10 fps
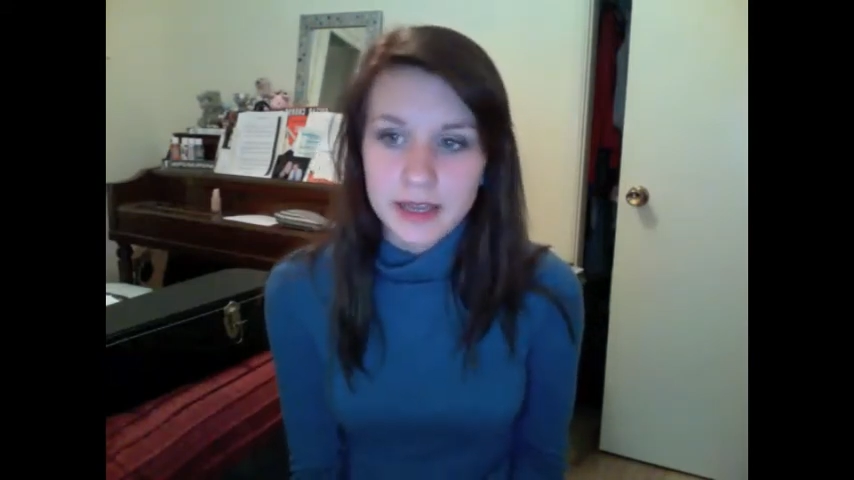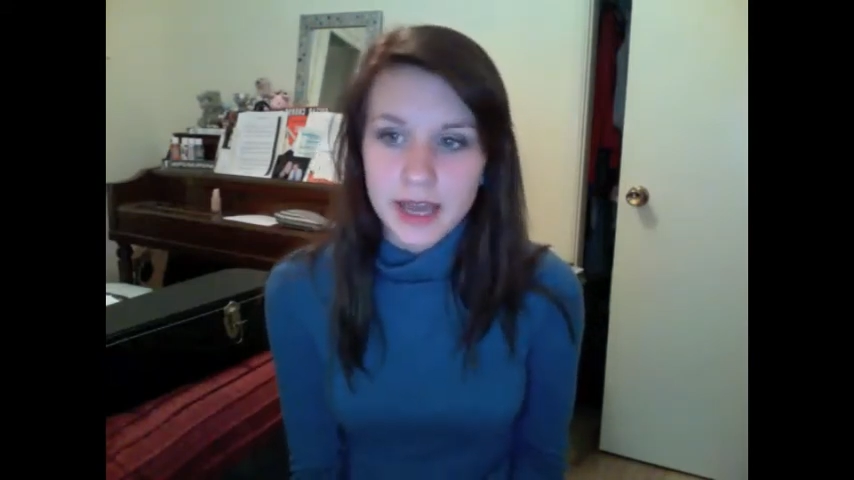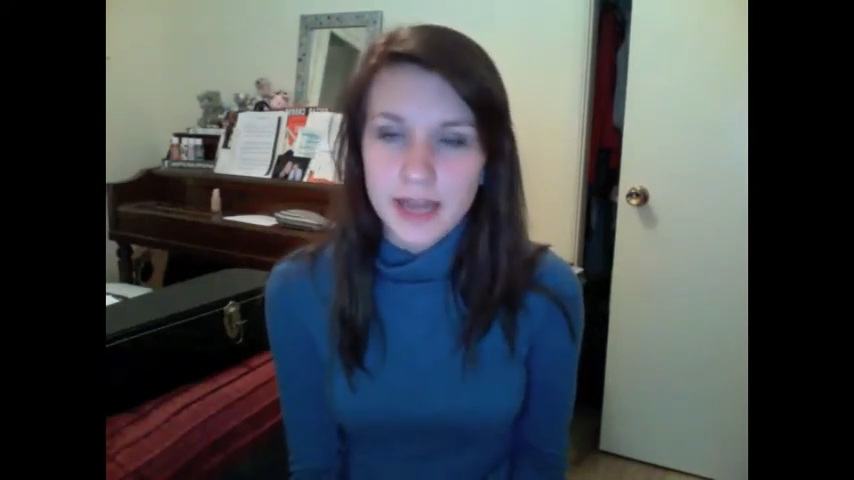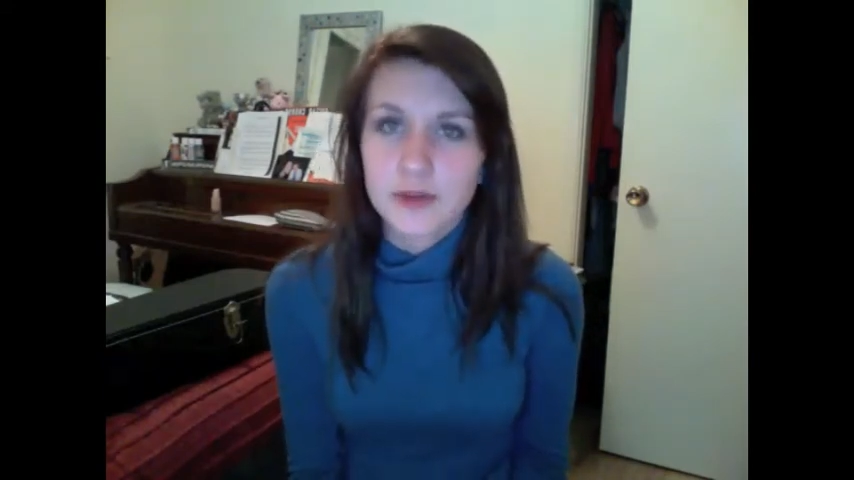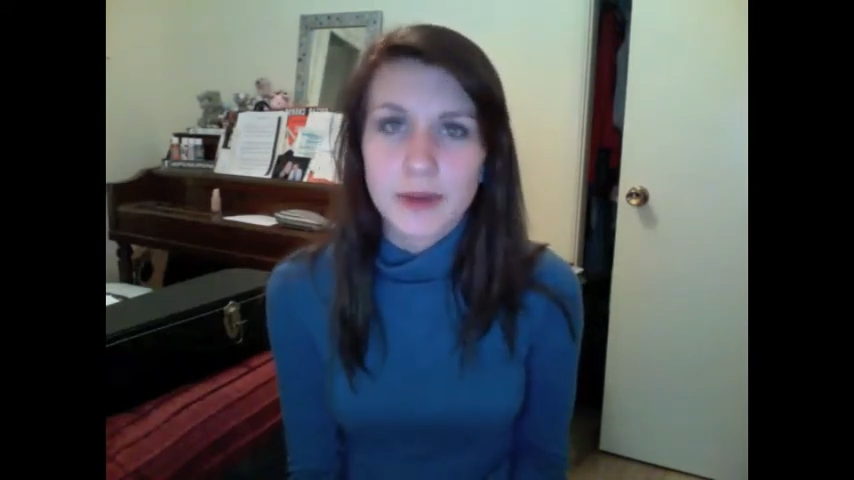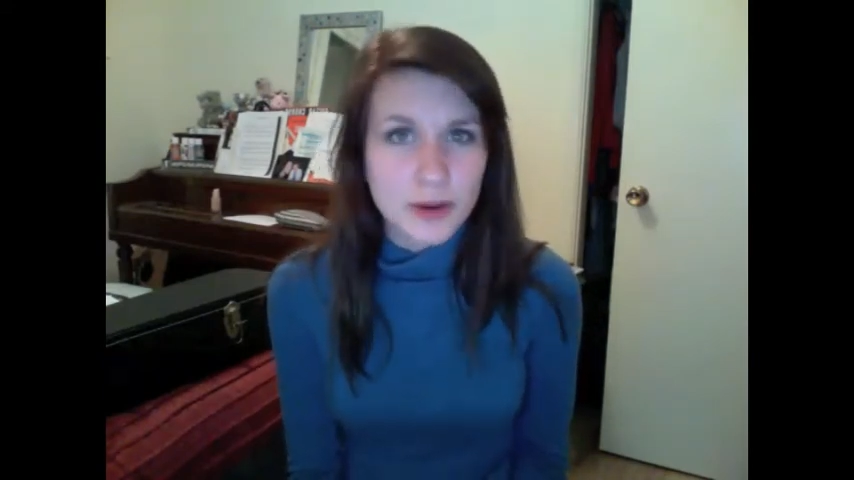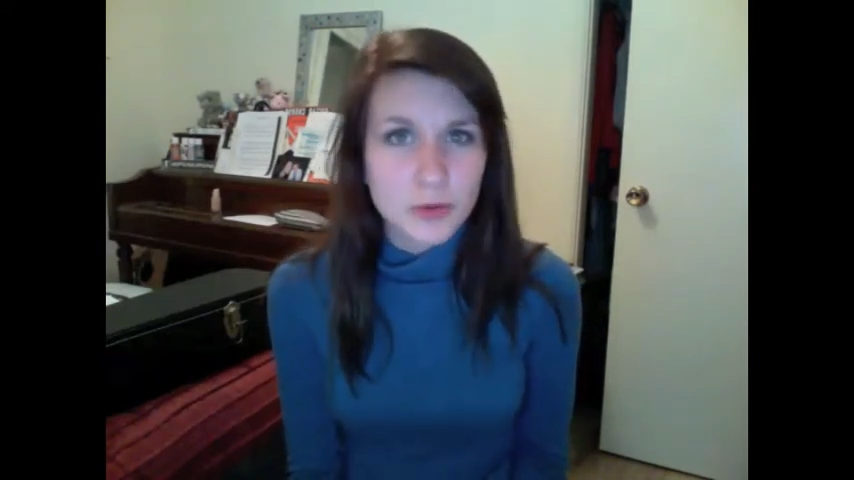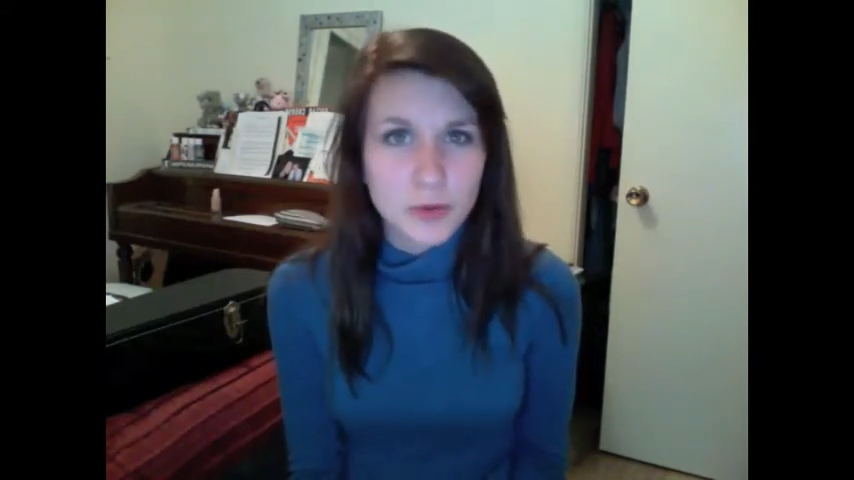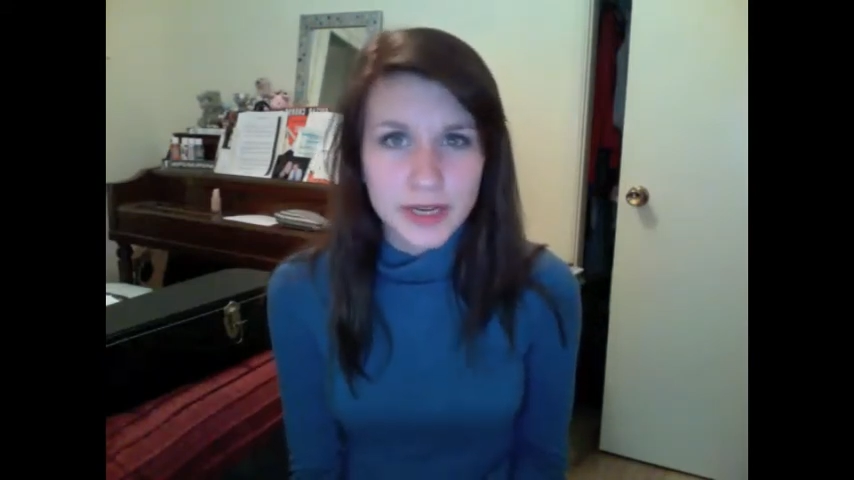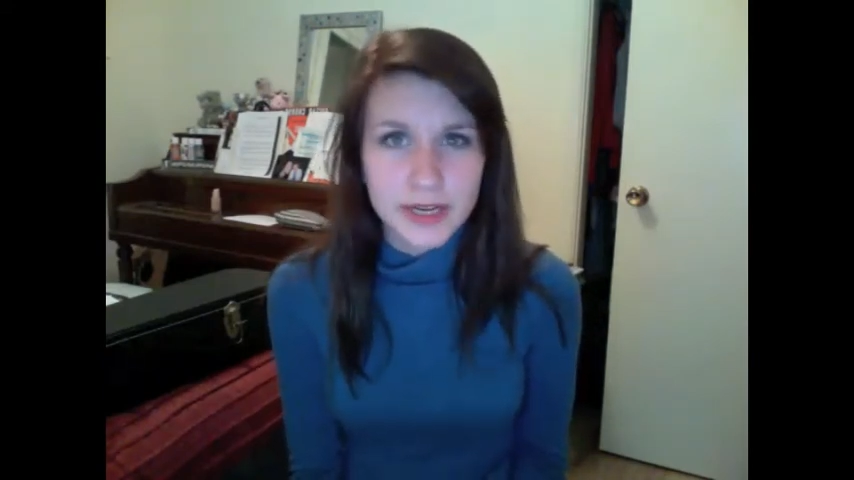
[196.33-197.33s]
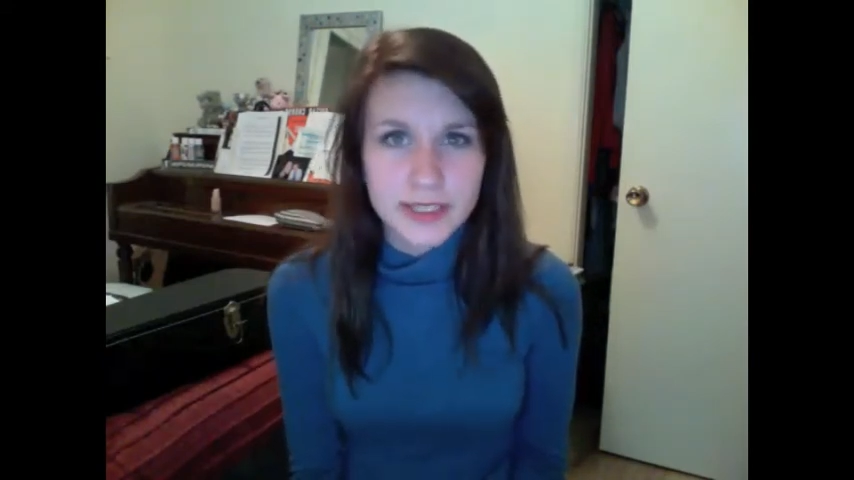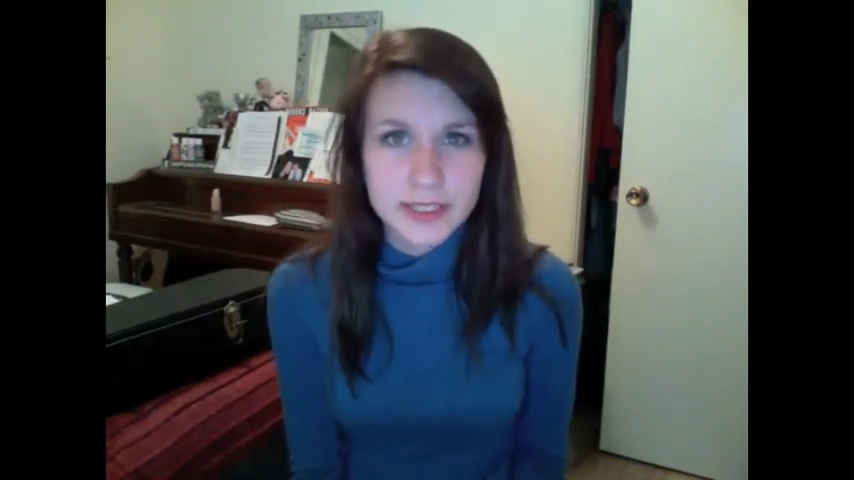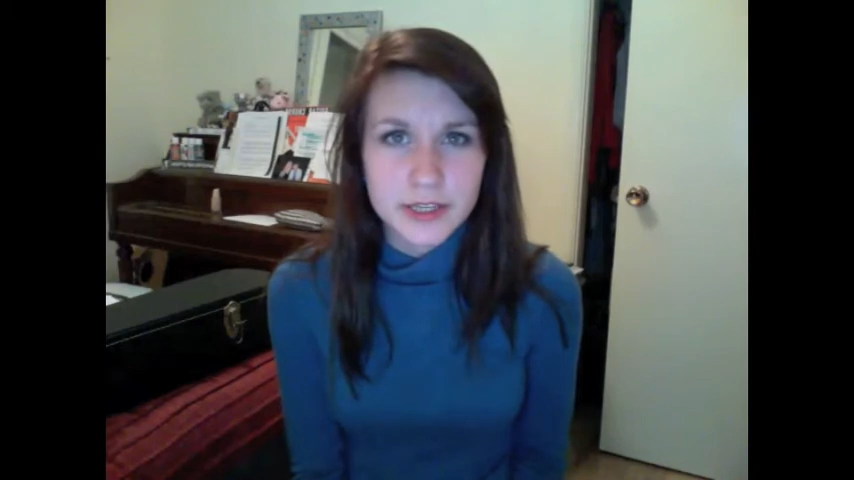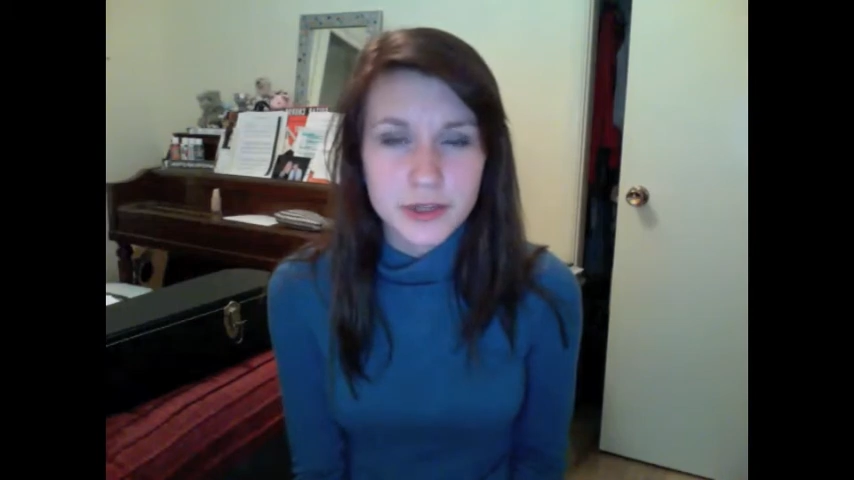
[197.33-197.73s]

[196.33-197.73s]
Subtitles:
And no matter what it is,